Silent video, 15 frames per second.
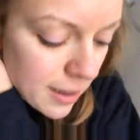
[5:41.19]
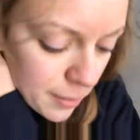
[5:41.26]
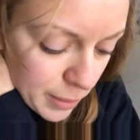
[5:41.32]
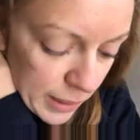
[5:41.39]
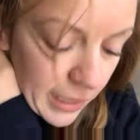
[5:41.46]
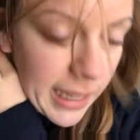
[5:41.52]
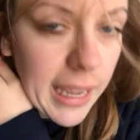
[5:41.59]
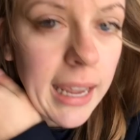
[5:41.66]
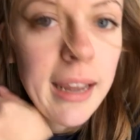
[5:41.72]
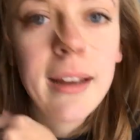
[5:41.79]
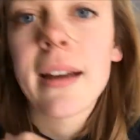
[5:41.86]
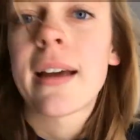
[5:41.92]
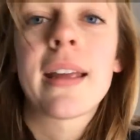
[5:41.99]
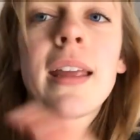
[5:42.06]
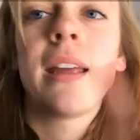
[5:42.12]
but I can't,
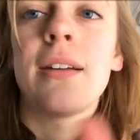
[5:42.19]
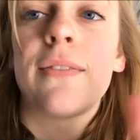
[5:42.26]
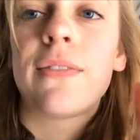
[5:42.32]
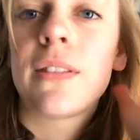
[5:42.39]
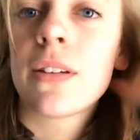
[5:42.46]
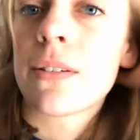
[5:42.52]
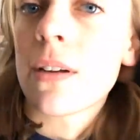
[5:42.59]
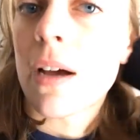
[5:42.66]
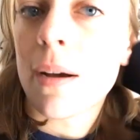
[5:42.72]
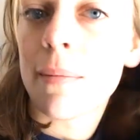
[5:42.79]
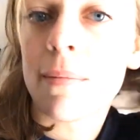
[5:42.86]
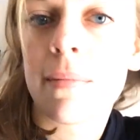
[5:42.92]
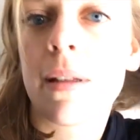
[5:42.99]
I can't, they're numb